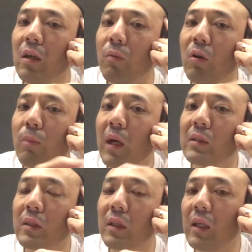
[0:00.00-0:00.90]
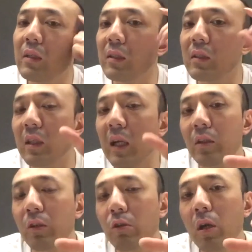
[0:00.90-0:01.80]
When you pass the gate, they scan the
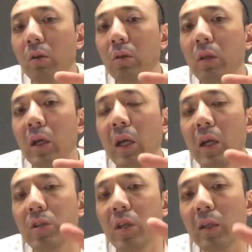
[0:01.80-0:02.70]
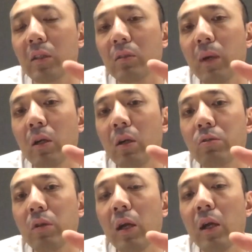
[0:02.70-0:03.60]
QR code, check the smart contract,